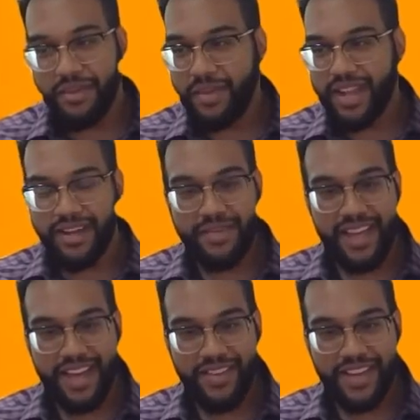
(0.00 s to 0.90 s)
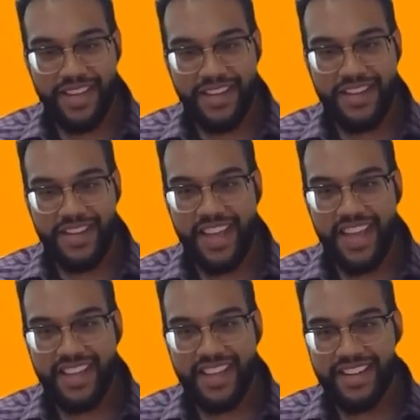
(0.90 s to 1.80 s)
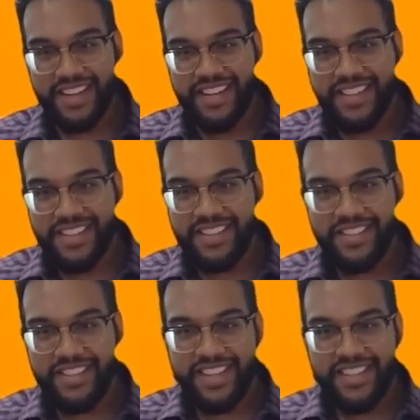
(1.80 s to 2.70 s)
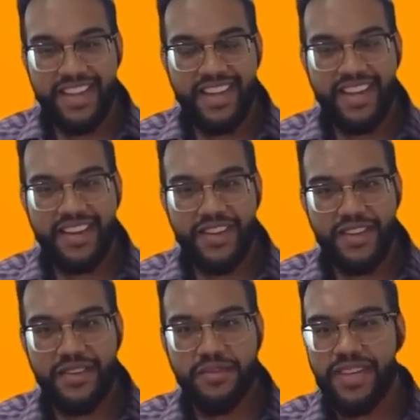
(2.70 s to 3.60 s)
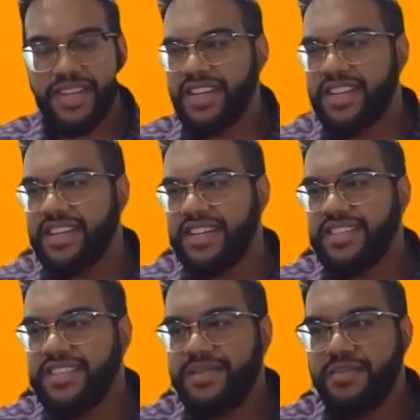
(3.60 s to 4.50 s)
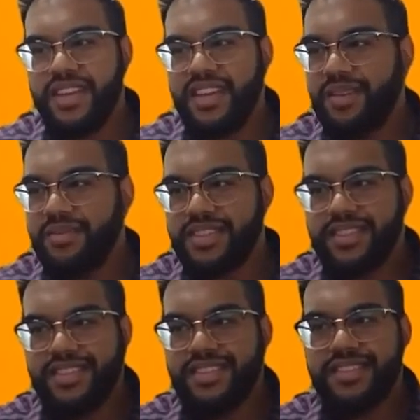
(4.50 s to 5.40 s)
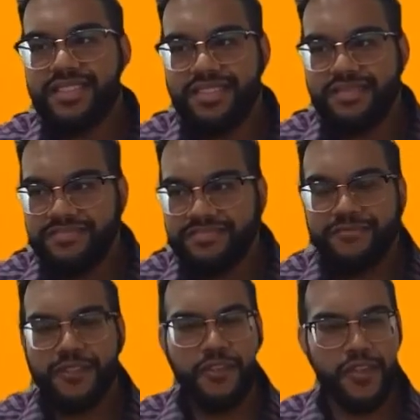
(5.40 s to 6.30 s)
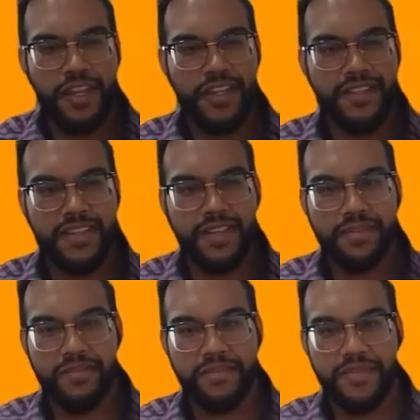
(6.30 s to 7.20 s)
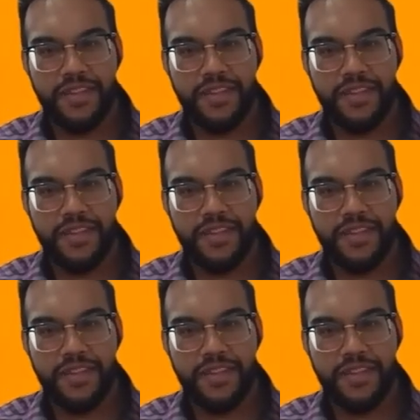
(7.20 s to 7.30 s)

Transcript: they may not be having a good day, and they take it out on you, but just being able to just relate to them,